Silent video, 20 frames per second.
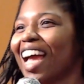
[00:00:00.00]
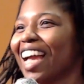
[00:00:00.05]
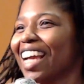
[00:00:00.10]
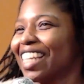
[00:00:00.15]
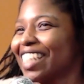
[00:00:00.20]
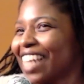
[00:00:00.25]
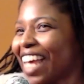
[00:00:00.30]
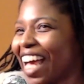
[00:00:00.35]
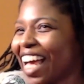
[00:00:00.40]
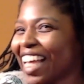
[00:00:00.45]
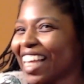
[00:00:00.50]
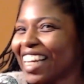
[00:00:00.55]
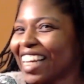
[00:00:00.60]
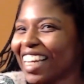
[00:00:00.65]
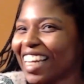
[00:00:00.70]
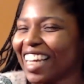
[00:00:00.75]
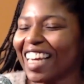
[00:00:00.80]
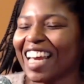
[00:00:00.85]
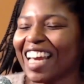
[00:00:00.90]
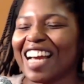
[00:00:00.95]

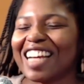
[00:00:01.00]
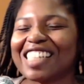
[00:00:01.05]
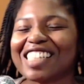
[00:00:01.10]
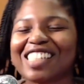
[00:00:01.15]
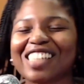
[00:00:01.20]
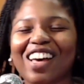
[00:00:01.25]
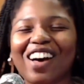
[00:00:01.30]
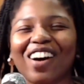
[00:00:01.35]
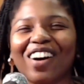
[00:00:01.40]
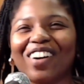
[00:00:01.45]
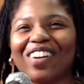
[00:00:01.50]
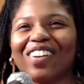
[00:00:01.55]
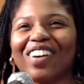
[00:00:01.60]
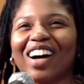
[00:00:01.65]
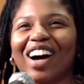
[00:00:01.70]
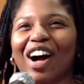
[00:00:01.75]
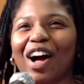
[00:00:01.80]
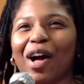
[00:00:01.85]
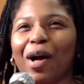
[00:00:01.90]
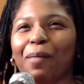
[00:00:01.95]
Exactly. So
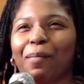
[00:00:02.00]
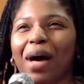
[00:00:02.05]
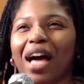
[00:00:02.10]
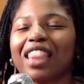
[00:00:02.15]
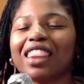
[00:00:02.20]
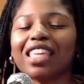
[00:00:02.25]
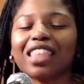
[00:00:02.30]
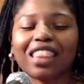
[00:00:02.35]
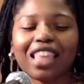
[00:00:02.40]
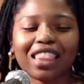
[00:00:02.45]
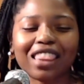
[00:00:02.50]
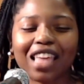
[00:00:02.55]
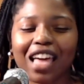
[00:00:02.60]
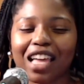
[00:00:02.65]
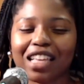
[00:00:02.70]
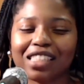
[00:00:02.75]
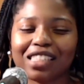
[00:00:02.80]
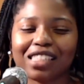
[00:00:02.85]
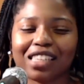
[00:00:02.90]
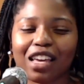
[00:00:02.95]
I think
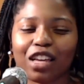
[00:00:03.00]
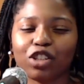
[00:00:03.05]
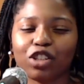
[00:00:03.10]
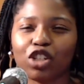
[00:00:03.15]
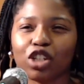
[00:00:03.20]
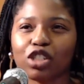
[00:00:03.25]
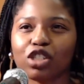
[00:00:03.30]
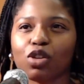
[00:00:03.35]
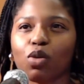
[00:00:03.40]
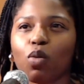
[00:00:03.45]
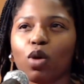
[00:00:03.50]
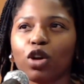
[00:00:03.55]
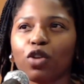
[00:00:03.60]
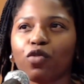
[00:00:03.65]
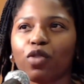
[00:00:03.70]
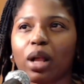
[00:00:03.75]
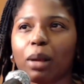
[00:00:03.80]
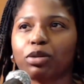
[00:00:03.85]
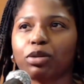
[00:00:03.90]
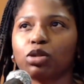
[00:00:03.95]
that's just a wonderful
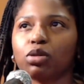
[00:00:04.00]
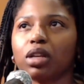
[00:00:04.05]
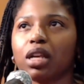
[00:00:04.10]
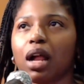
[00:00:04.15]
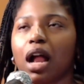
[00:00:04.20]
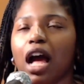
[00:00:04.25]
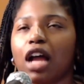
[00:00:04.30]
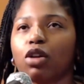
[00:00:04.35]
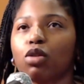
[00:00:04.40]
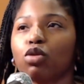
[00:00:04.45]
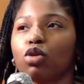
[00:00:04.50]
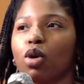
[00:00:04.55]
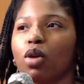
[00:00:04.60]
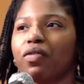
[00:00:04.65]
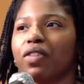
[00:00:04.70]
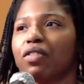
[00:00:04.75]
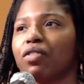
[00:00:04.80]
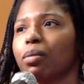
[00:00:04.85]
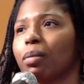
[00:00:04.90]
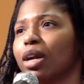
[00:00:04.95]
opportunity. I don't know if
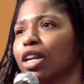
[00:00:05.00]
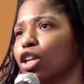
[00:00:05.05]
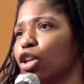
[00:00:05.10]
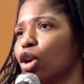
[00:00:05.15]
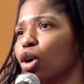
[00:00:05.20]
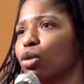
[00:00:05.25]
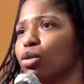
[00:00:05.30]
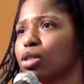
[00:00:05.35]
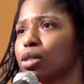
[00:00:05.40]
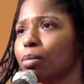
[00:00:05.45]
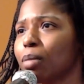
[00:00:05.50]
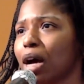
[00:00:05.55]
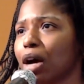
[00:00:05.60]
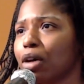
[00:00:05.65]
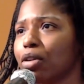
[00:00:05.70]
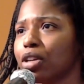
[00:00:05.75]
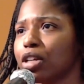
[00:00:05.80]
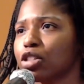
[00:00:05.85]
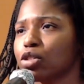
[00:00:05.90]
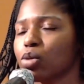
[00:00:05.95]
everybody knows about
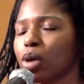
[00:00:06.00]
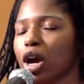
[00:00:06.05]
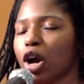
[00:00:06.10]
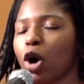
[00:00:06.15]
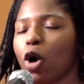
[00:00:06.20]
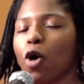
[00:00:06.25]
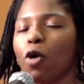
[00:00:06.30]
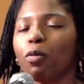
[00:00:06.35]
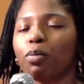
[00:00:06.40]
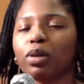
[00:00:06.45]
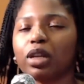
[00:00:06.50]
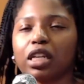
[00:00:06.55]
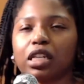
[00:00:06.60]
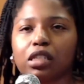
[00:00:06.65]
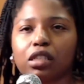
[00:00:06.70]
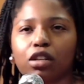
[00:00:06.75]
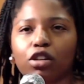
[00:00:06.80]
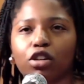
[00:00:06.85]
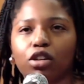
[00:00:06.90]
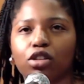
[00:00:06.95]
it. So I hope
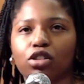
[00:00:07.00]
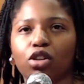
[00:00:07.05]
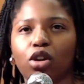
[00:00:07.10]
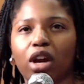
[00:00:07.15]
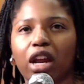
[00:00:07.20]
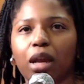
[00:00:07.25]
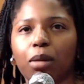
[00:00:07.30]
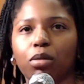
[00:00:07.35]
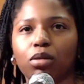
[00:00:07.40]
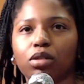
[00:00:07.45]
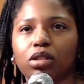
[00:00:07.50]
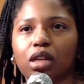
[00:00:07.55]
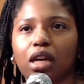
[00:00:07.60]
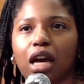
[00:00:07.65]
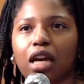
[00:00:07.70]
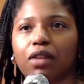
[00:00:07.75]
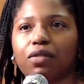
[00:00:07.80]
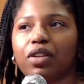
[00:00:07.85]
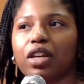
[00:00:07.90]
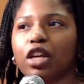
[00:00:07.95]
listeners are able to
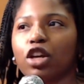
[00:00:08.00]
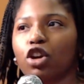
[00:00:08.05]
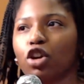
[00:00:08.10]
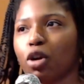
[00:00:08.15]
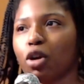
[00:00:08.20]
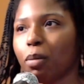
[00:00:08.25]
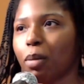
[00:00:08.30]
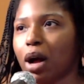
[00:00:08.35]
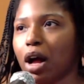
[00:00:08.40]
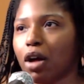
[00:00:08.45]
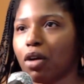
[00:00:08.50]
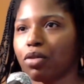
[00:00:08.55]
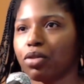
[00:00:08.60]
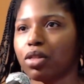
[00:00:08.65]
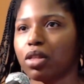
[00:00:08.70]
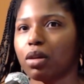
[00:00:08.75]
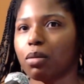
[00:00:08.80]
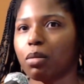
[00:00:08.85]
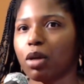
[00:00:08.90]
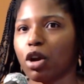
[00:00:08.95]
kind of hear about the
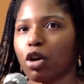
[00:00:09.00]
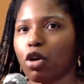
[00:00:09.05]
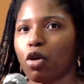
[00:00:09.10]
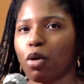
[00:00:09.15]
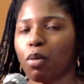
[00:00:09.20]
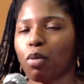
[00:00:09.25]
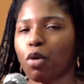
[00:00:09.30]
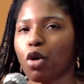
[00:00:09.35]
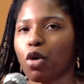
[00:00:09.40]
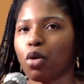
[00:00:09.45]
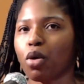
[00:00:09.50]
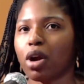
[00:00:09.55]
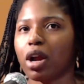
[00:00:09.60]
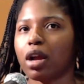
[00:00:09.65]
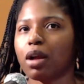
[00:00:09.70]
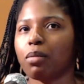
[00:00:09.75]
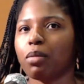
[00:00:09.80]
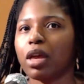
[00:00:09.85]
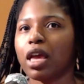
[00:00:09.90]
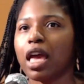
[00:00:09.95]
AmeriCorps
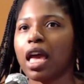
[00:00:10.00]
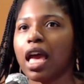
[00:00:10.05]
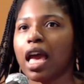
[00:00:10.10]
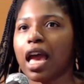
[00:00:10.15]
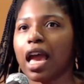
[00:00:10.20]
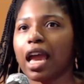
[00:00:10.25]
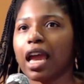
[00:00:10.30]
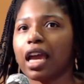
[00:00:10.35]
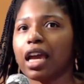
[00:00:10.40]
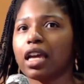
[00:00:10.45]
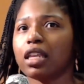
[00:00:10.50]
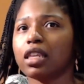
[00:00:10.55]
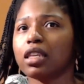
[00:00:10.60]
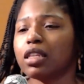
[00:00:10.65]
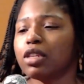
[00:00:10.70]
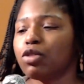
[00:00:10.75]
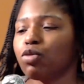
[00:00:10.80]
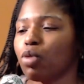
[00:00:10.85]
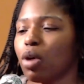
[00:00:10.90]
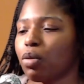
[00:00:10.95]
program
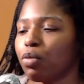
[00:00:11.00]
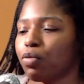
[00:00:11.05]
and